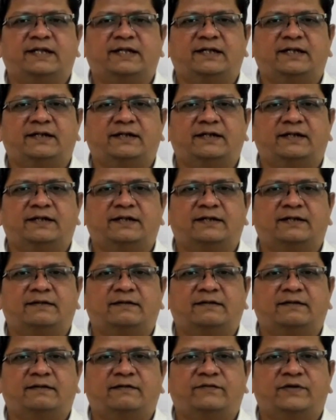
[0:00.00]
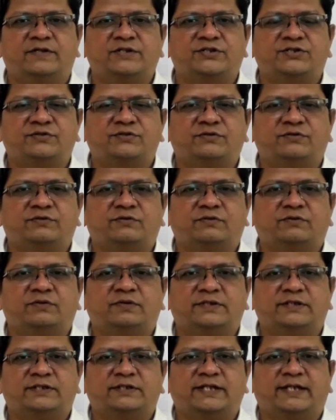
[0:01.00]
once you
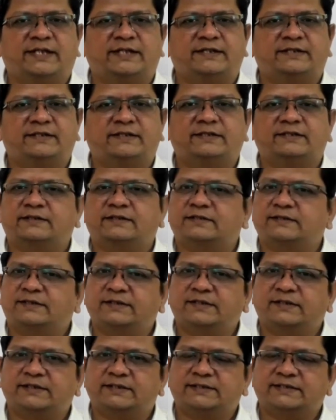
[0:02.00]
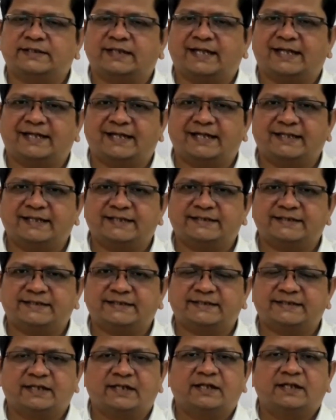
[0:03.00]
take this analysis,
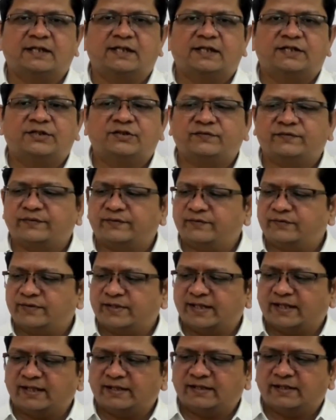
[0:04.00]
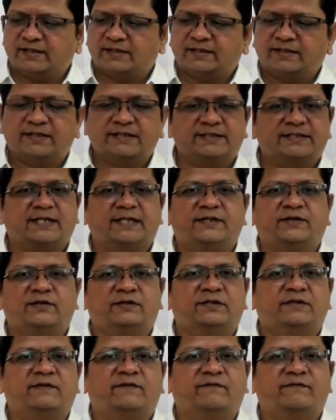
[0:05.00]
you can decide
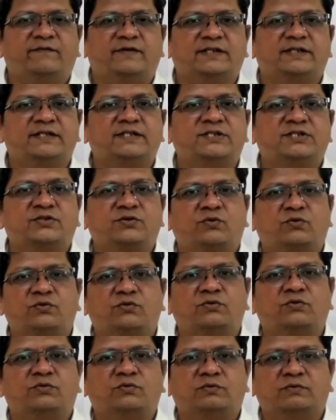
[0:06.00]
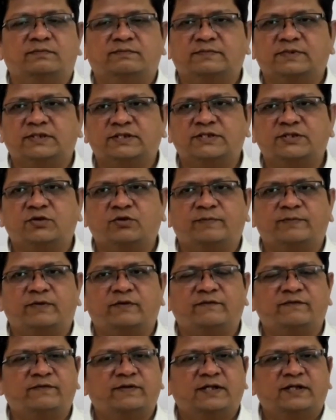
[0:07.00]
on further scope
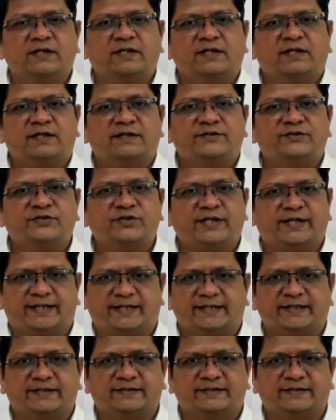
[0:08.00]
of training.